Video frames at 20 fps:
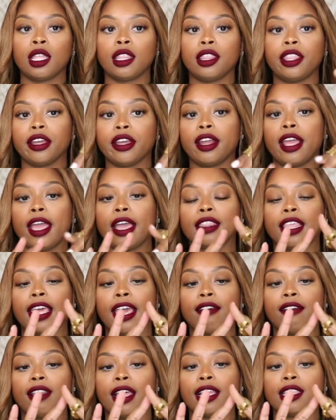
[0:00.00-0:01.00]
They're, they
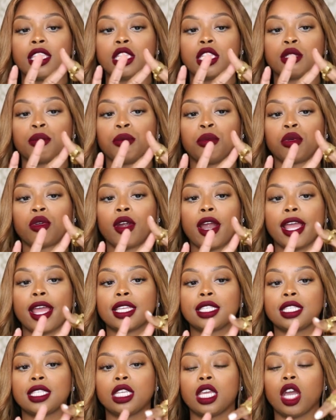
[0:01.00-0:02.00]
have like this
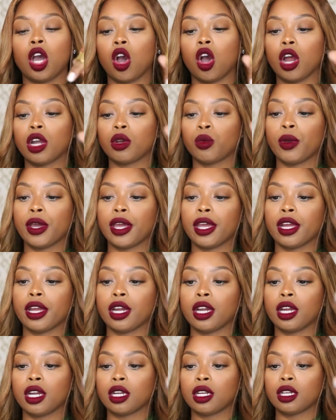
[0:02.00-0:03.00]
brassy
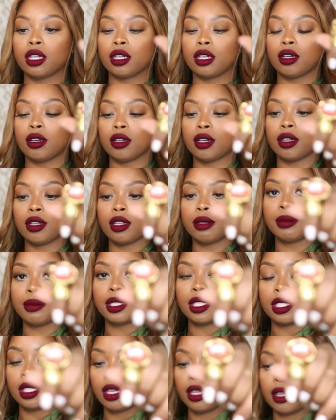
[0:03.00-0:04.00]
hardware. Hold on, let me
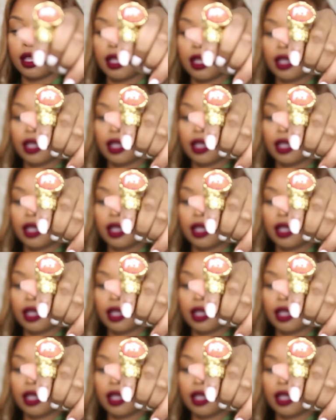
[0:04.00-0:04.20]
see.